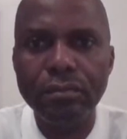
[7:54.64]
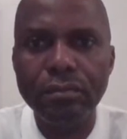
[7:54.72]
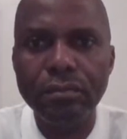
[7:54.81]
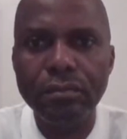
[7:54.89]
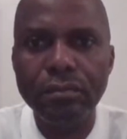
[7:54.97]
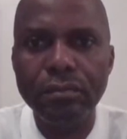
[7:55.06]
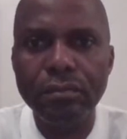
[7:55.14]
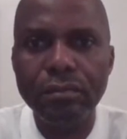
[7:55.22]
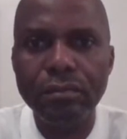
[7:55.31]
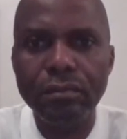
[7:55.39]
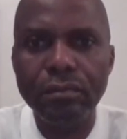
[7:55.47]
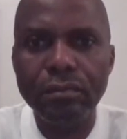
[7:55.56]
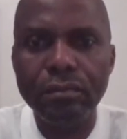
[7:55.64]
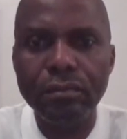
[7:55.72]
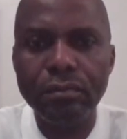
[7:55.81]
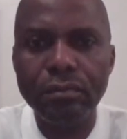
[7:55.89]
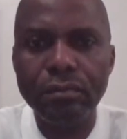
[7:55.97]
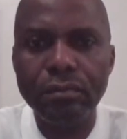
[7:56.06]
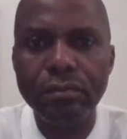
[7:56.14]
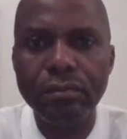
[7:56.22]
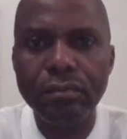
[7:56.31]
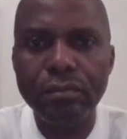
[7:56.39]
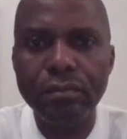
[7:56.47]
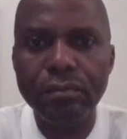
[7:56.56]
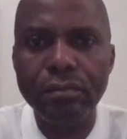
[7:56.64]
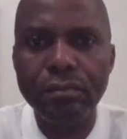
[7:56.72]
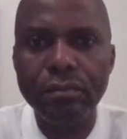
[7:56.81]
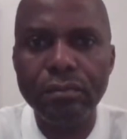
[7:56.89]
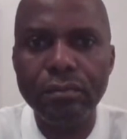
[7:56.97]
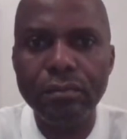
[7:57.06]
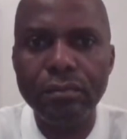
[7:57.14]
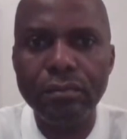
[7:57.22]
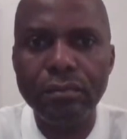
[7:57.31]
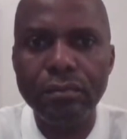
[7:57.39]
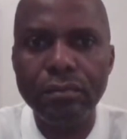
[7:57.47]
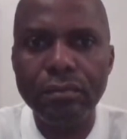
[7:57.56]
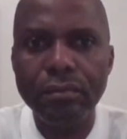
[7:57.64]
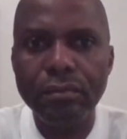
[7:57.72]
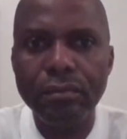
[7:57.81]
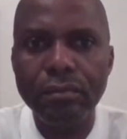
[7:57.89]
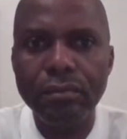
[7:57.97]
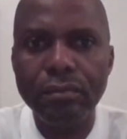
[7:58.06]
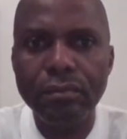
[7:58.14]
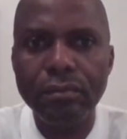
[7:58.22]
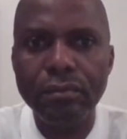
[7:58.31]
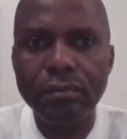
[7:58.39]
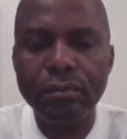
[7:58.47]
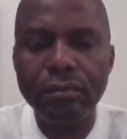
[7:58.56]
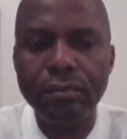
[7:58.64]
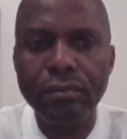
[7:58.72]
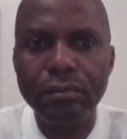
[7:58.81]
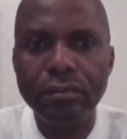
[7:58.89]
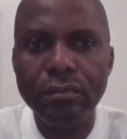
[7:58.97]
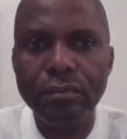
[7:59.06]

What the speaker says: This person isn't speaking.